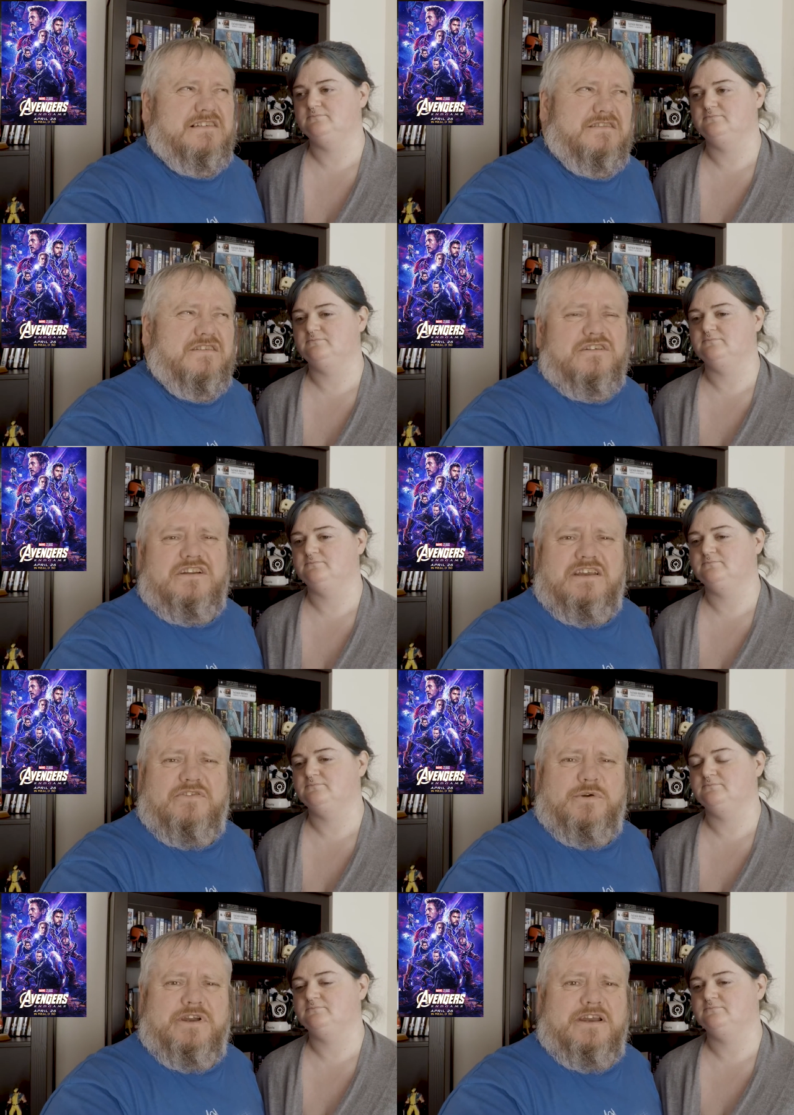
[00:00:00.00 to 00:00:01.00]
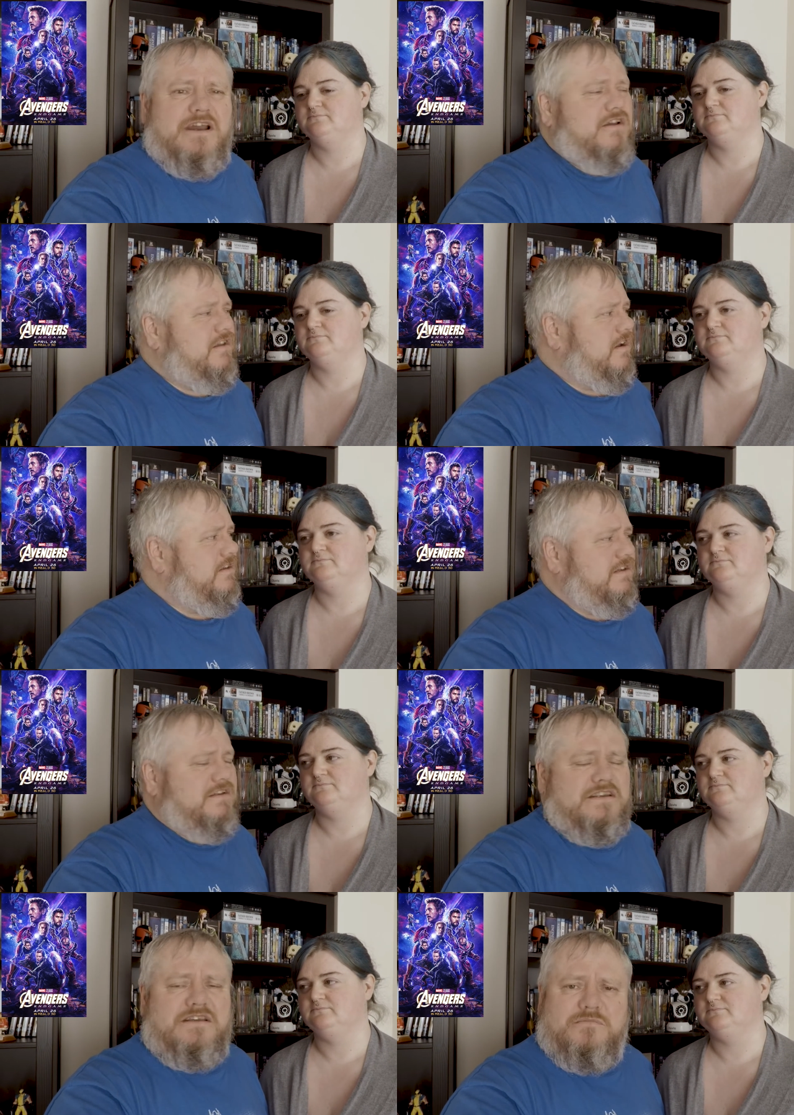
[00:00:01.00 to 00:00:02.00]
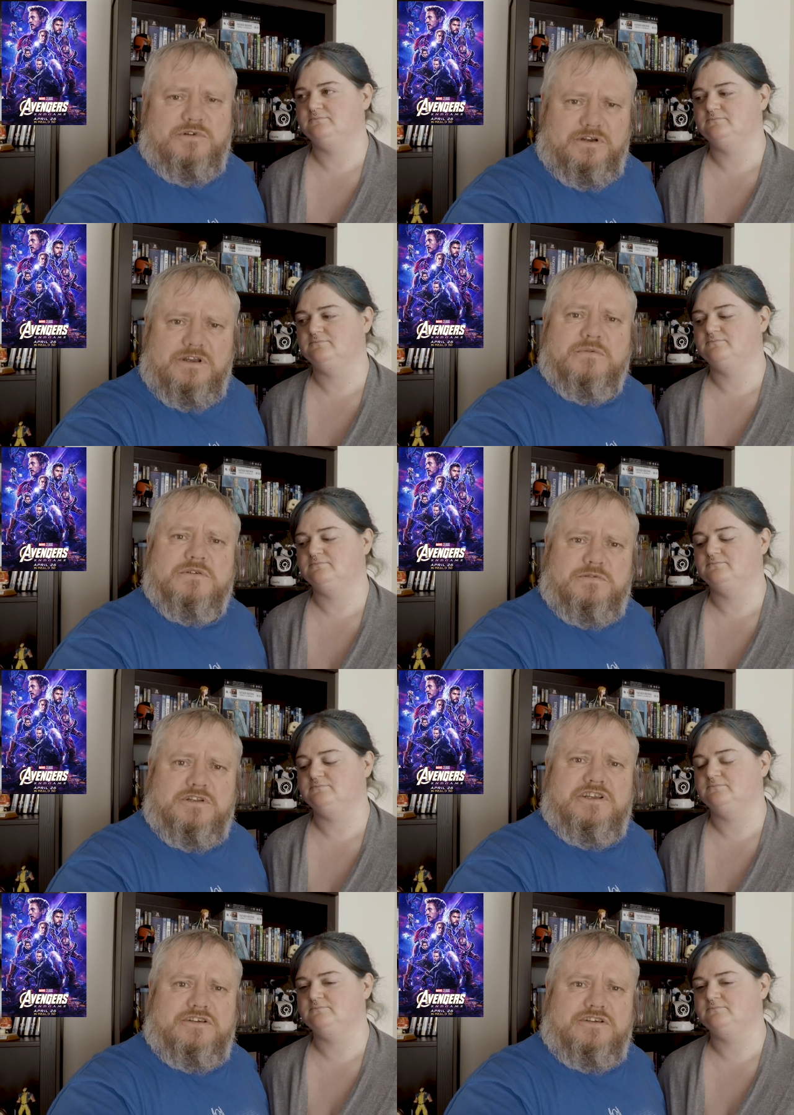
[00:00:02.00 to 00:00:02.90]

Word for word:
Speaker 1: not going to give away how, how they did it, but it was bloody